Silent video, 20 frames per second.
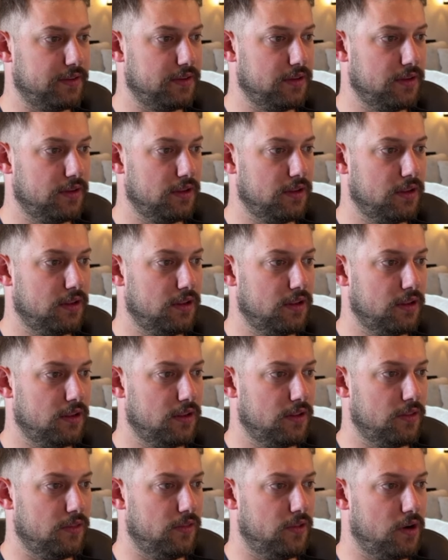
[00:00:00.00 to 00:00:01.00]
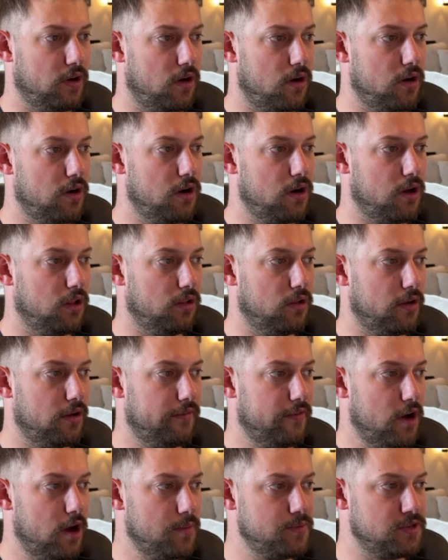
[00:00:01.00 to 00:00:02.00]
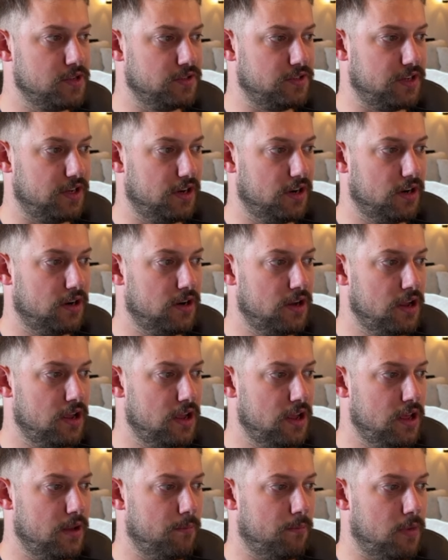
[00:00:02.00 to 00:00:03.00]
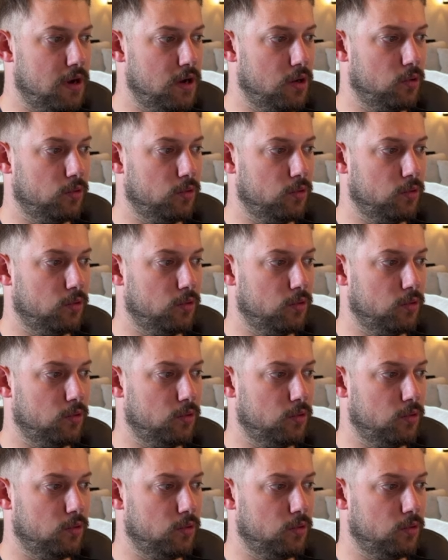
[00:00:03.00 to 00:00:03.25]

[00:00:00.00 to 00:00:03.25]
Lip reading: but there are a lot of options here.